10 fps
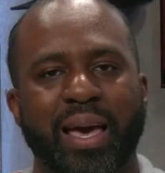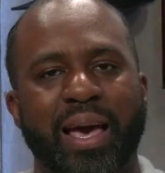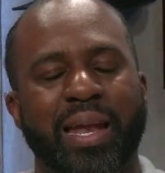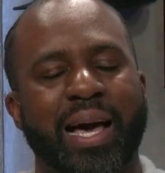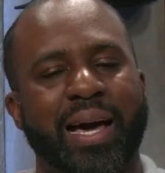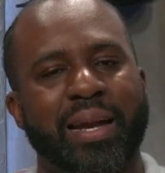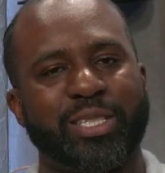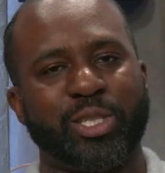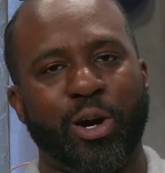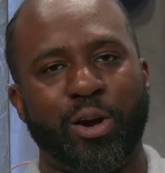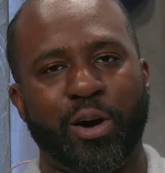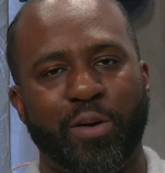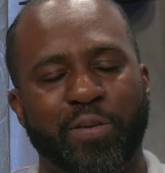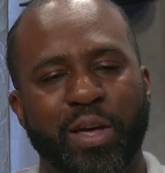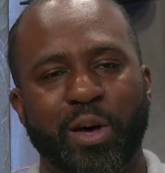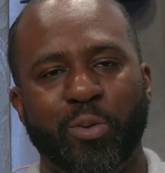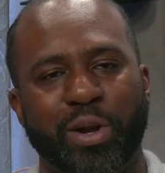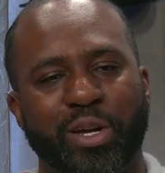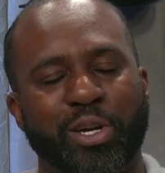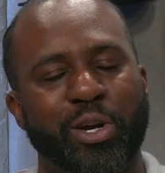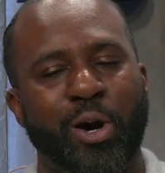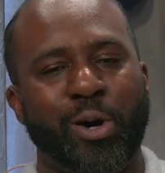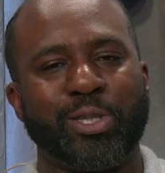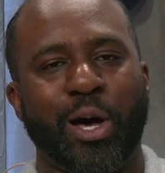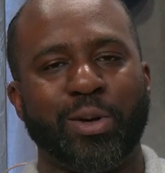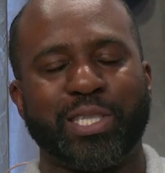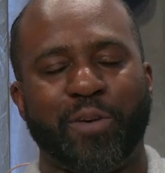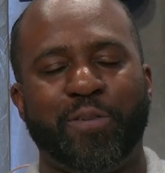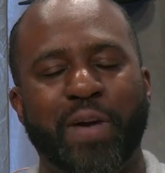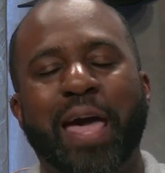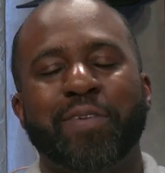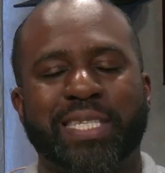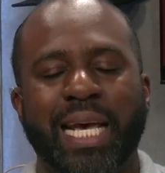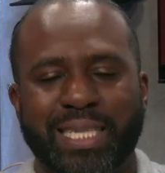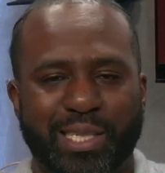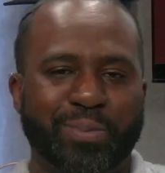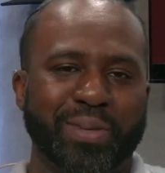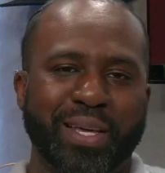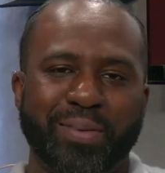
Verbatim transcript: And I got to start off with a good old dose of favoritism